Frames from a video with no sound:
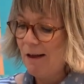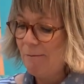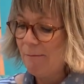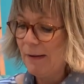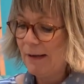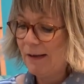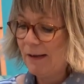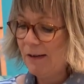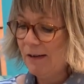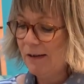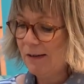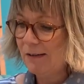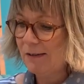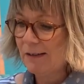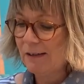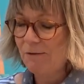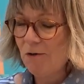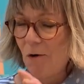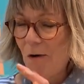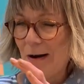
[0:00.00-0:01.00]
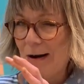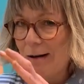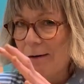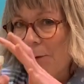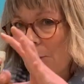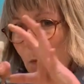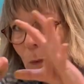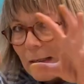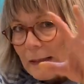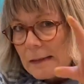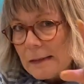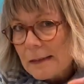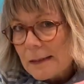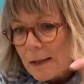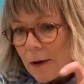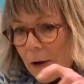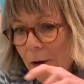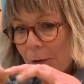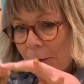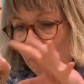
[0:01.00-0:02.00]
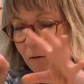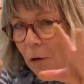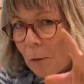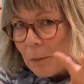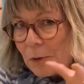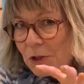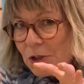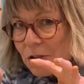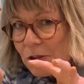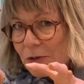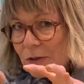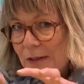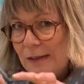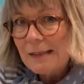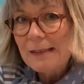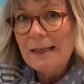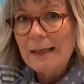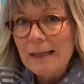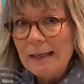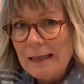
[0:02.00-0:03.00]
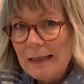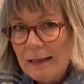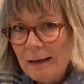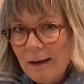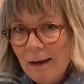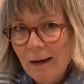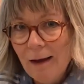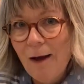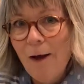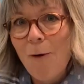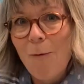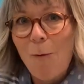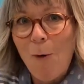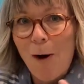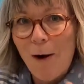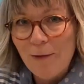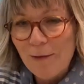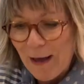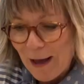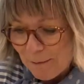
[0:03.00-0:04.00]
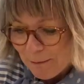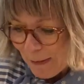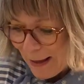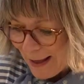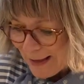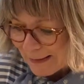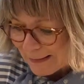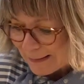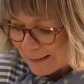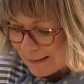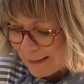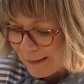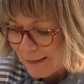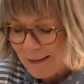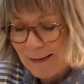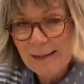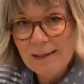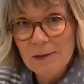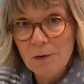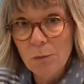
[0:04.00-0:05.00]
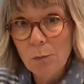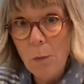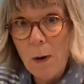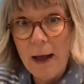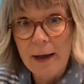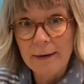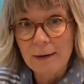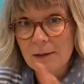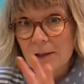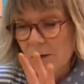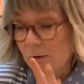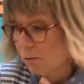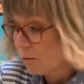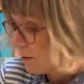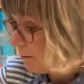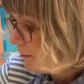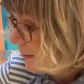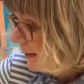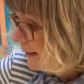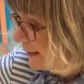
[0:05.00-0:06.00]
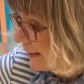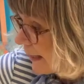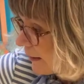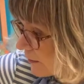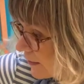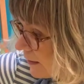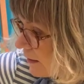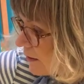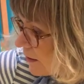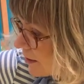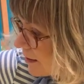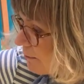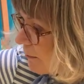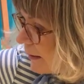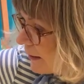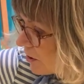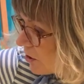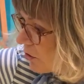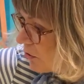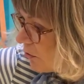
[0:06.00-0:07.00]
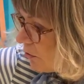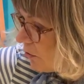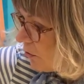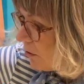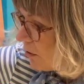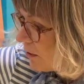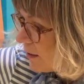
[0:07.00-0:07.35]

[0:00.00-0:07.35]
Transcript: because I've got a little window of opportunity while that paint is still wet and I don't want to miss out. So let's just make sure,